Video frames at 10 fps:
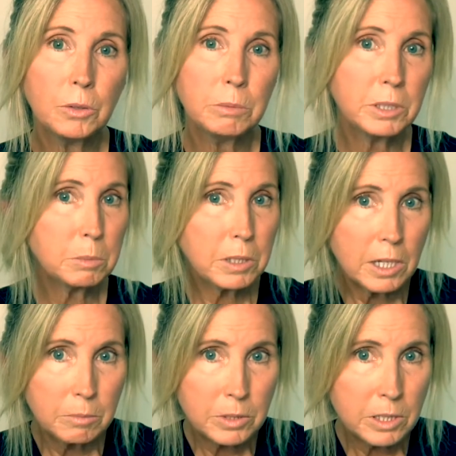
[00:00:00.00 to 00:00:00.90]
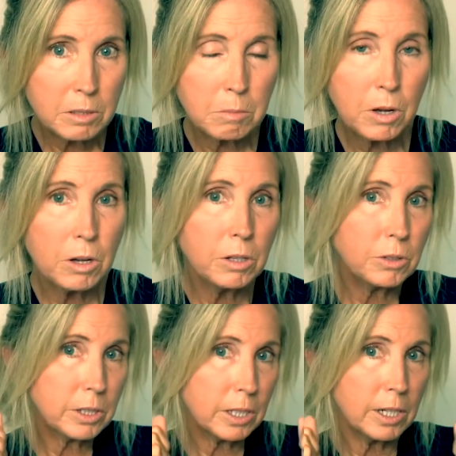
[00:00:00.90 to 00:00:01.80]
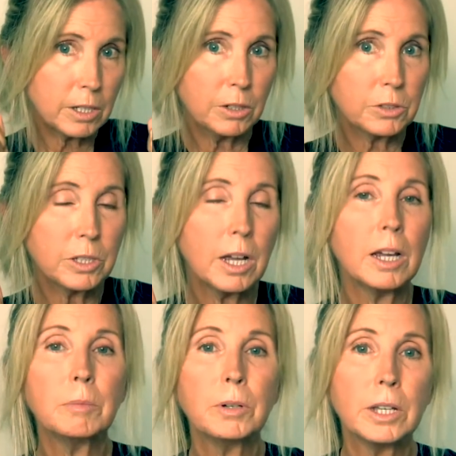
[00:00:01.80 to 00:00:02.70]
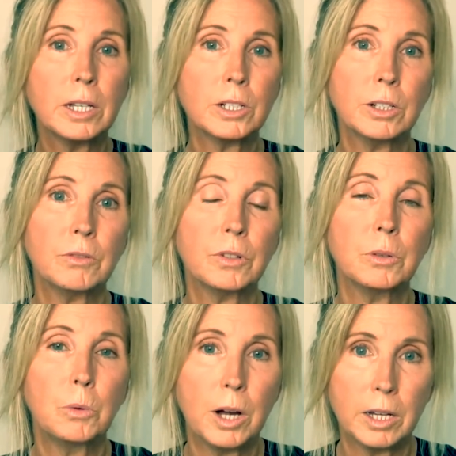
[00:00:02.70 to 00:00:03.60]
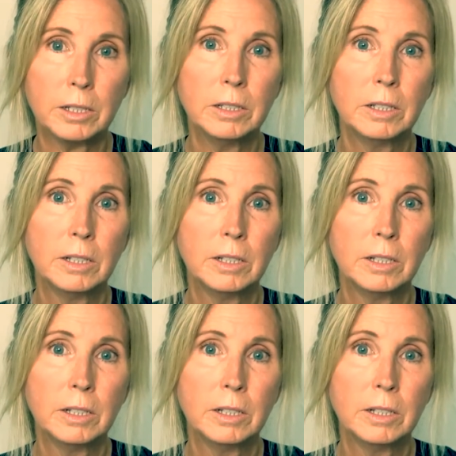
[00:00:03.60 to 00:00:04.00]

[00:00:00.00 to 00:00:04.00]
image becomes smaller, it kind of goes into hibernation for a while.